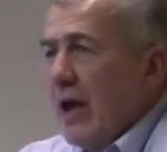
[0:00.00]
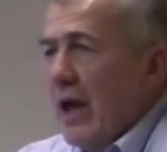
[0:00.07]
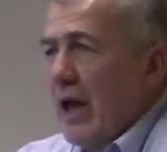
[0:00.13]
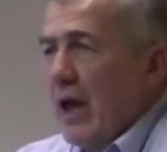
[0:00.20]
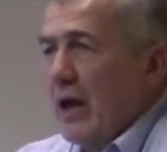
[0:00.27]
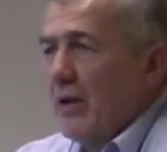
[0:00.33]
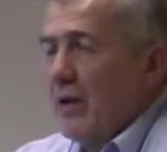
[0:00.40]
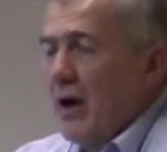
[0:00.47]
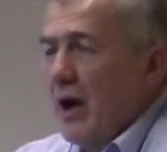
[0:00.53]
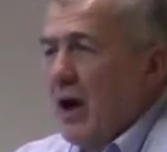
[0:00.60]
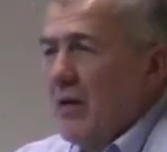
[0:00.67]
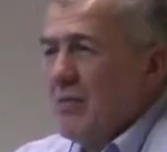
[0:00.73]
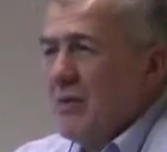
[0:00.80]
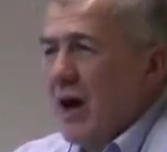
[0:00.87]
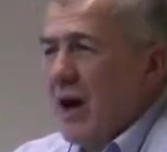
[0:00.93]
and
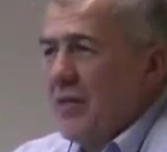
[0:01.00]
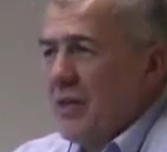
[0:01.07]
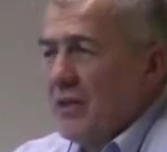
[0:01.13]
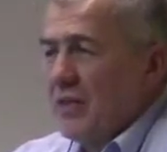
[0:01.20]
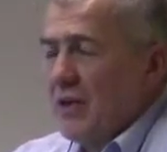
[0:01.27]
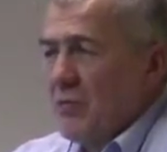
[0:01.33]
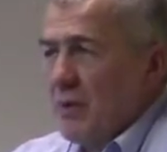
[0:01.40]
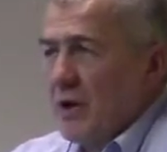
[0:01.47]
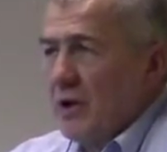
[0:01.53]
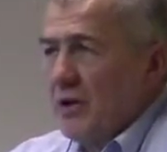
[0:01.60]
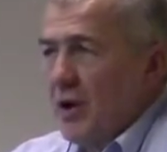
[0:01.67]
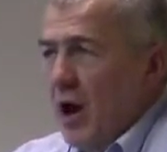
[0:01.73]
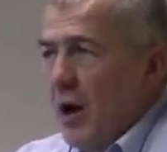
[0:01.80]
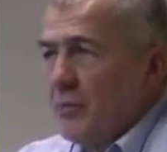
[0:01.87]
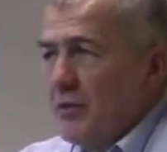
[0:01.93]
I think they've been
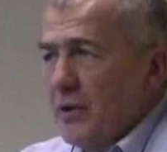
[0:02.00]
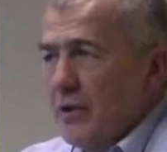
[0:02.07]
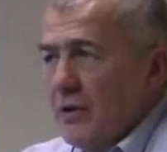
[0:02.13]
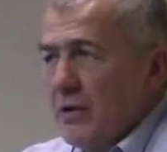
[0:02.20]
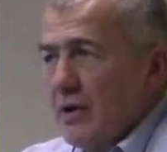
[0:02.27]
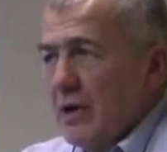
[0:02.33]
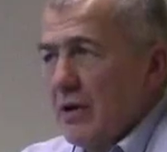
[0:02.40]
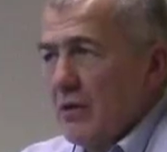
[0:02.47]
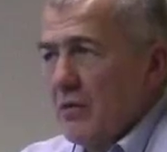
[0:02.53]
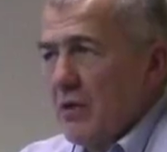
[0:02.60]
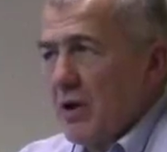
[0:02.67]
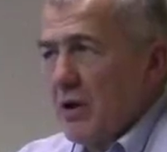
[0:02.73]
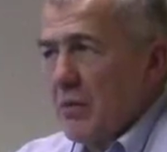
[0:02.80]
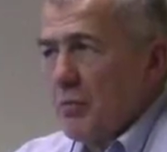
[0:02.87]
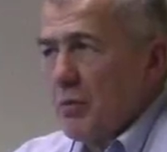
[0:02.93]
adopted in
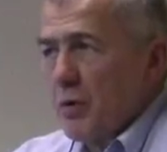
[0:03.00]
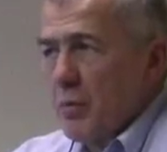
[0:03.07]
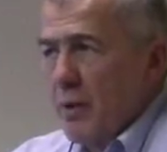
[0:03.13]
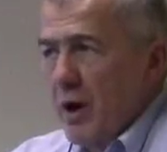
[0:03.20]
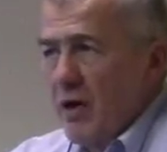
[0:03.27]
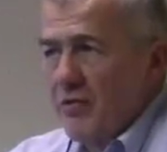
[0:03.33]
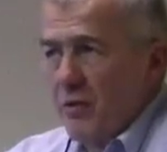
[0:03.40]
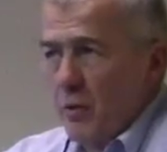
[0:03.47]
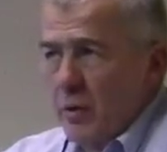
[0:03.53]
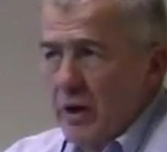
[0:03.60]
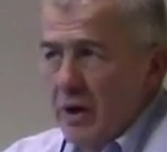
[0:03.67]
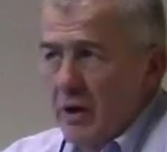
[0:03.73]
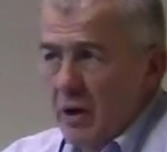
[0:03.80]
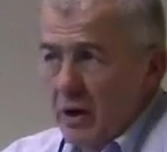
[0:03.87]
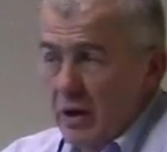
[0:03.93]
a, in a pretty powerful
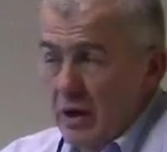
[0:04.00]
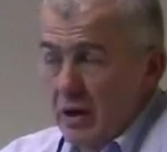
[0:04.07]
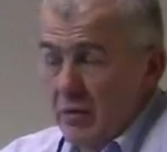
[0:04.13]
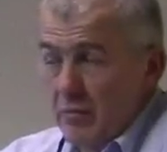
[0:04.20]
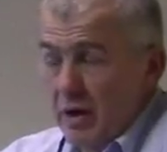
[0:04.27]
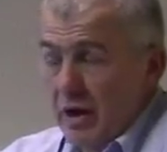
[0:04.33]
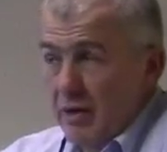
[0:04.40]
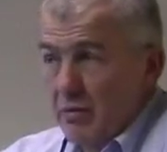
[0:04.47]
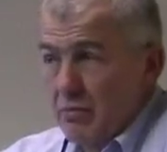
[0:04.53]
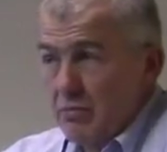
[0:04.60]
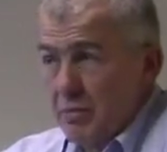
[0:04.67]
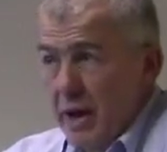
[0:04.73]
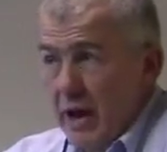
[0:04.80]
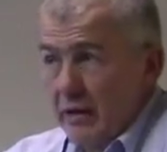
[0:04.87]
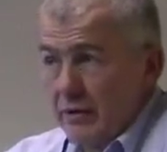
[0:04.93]
way, again, by
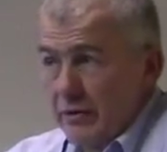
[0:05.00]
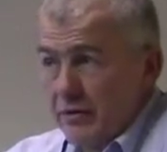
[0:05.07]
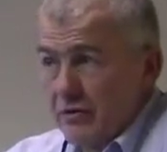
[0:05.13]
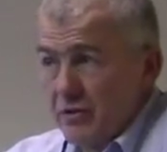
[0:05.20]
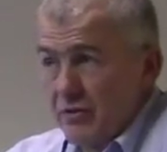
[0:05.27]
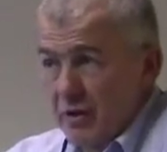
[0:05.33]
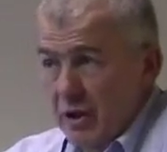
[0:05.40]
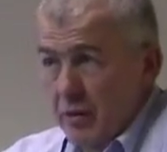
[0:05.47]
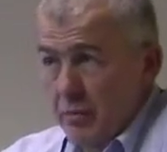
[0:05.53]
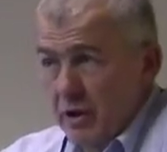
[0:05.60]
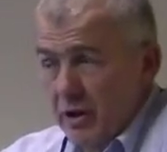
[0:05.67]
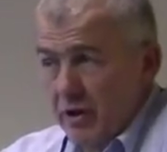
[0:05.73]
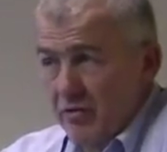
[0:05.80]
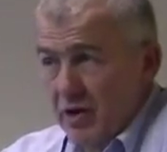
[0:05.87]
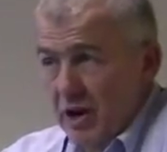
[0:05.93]
Patton's
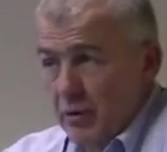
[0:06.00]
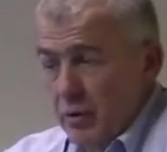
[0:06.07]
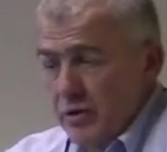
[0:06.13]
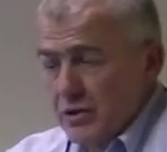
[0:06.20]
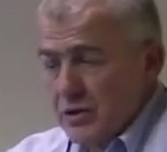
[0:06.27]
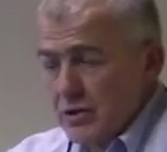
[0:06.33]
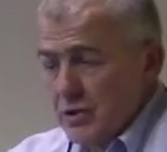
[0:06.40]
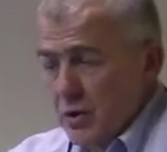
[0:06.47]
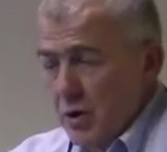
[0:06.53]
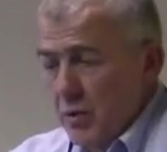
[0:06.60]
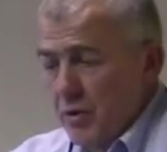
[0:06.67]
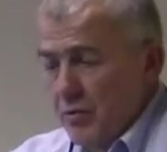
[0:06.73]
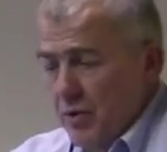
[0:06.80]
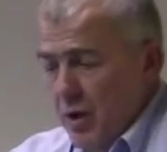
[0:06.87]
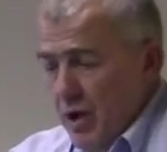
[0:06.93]
developmental evaluation. So I
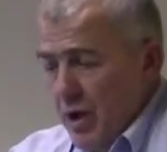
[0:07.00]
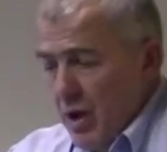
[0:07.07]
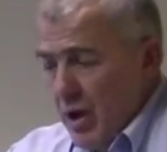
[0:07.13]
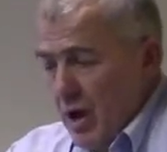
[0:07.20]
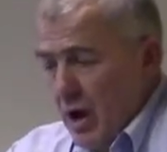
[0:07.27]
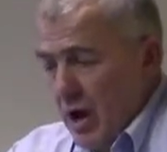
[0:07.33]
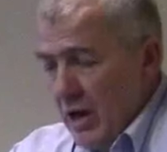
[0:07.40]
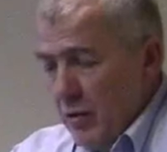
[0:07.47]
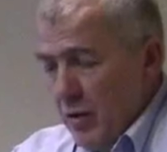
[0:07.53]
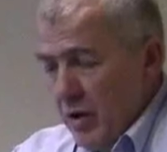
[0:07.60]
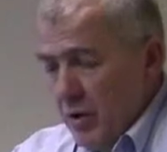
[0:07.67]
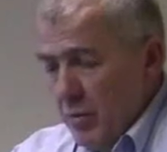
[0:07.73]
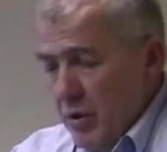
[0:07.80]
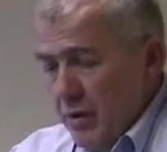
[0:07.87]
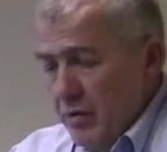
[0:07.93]
would highly
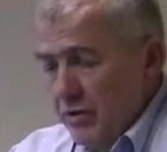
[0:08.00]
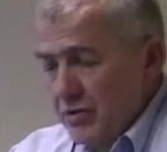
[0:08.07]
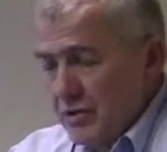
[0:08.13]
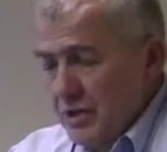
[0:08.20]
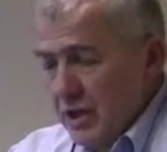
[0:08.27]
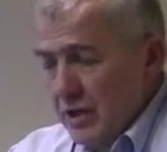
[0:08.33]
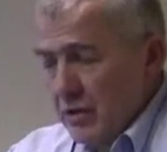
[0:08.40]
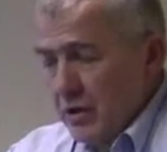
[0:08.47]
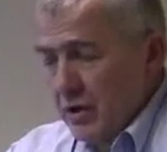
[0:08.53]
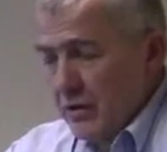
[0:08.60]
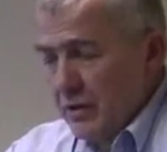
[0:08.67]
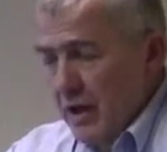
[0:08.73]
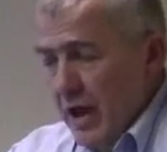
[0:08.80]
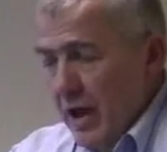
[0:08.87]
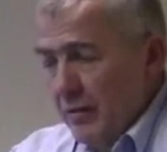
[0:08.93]
recommend that you take a look
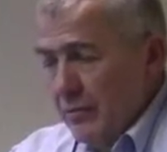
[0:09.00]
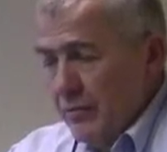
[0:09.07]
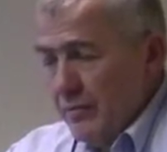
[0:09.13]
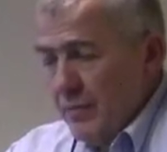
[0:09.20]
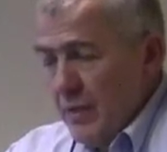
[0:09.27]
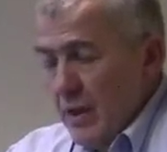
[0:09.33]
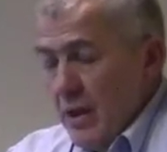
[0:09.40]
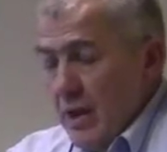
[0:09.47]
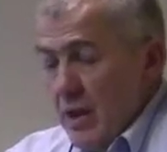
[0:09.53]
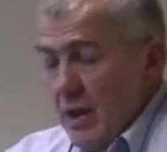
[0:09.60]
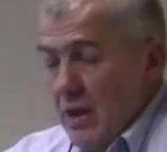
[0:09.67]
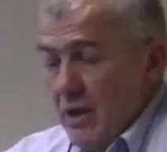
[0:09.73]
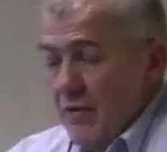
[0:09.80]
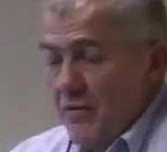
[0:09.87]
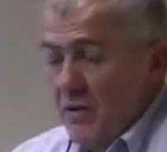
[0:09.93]
at that.
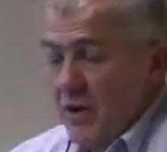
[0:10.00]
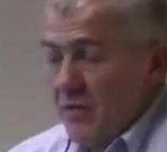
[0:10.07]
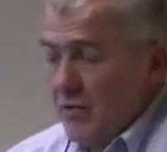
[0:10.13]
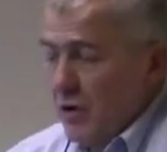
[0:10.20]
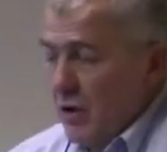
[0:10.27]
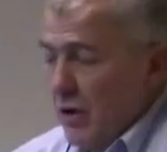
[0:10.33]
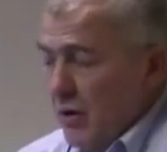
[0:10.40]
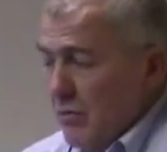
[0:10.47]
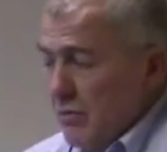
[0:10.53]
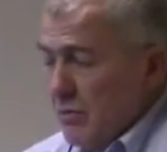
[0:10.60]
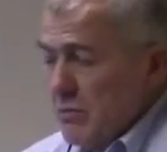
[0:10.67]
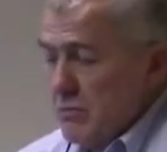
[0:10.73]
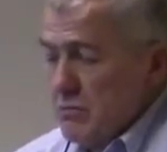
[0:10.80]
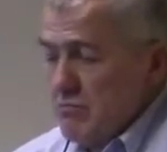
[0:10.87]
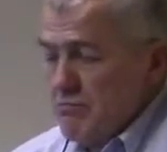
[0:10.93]
If any of you
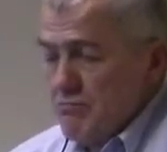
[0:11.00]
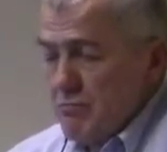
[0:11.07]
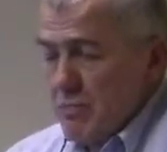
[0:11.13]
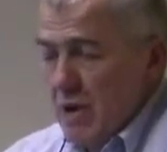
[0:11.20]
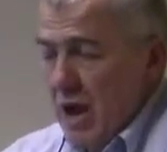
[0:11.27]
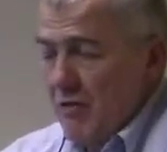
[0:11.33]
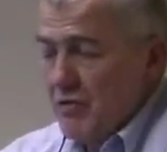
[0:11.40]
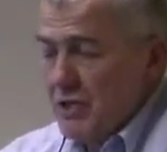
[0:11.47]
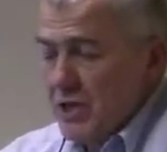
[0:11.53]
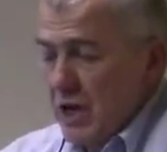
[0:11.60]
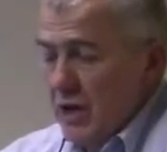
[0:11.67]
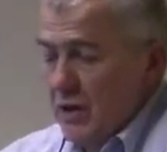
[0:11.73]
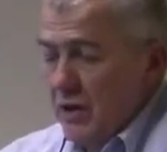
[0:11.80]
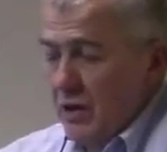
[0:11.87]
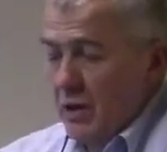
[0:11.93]
have a
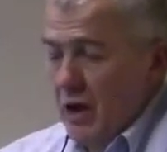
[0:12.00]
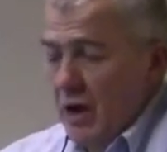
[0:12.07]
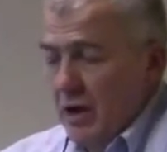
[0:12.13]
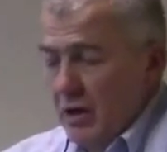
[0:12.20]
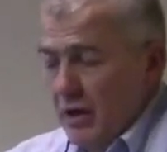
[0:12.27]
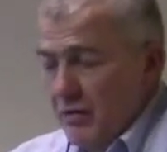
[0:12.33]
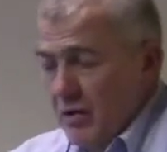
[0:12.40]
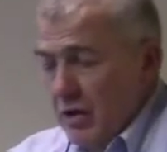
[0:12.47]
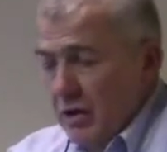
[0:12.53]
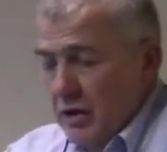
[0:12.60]
chance, I, would love you